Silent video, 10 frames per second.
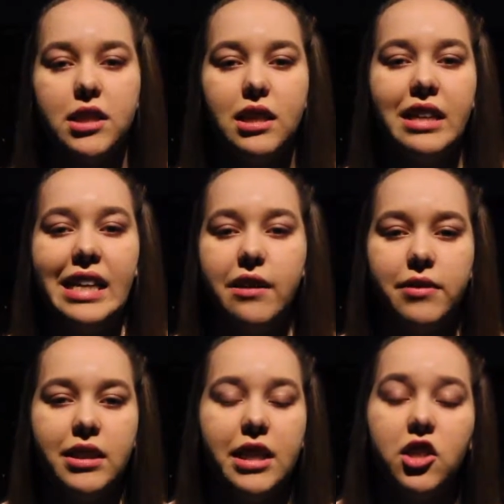in need of a
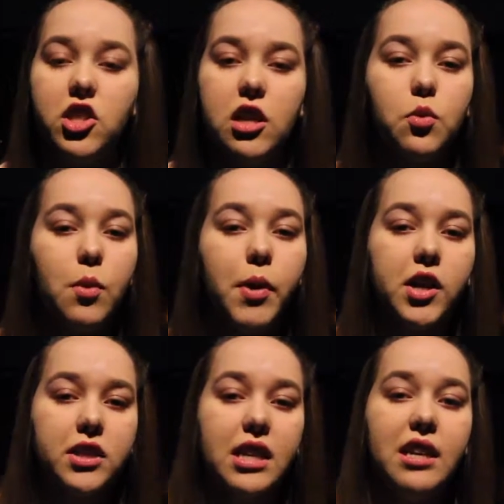leader, just one
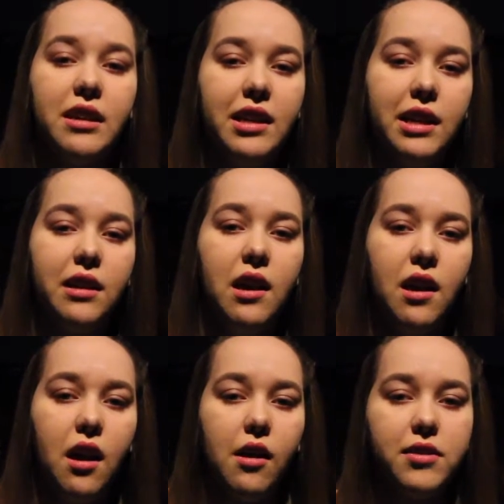person in need
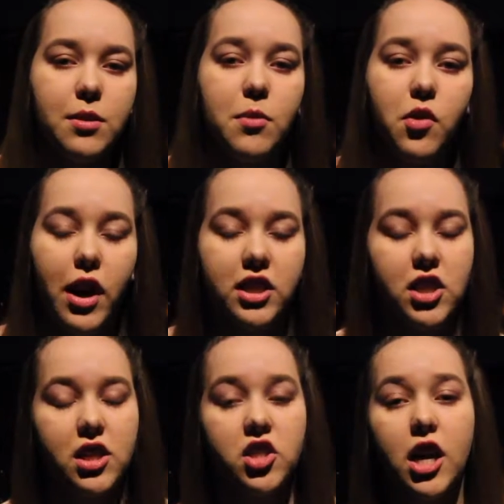of some
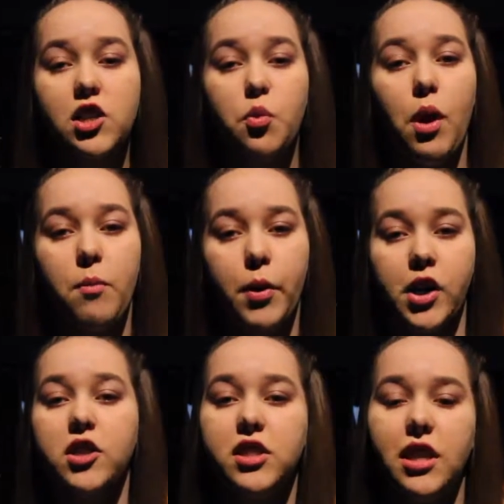direction, just one
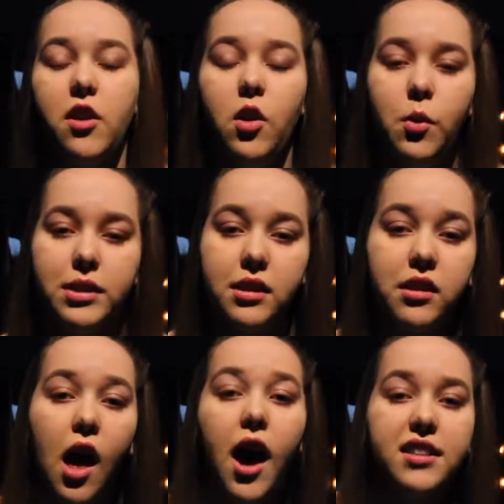person who was
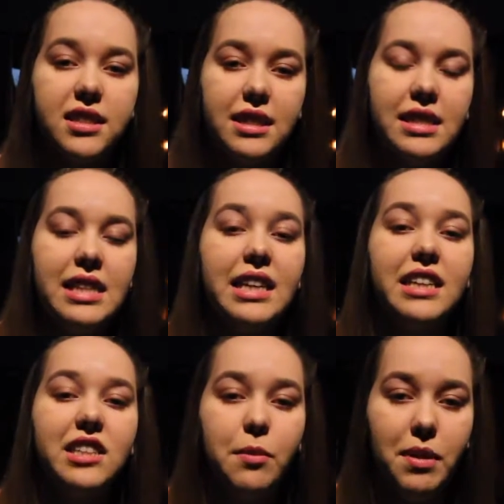lost and
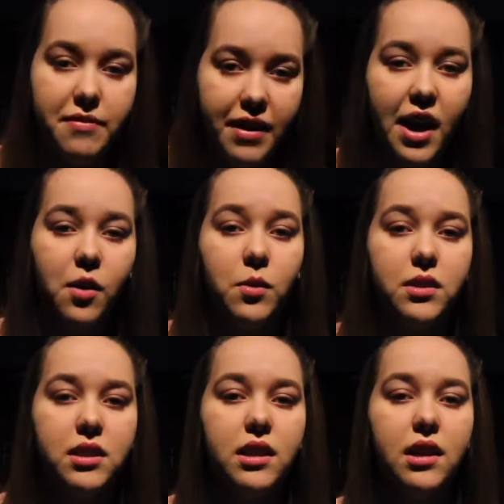needed to be found.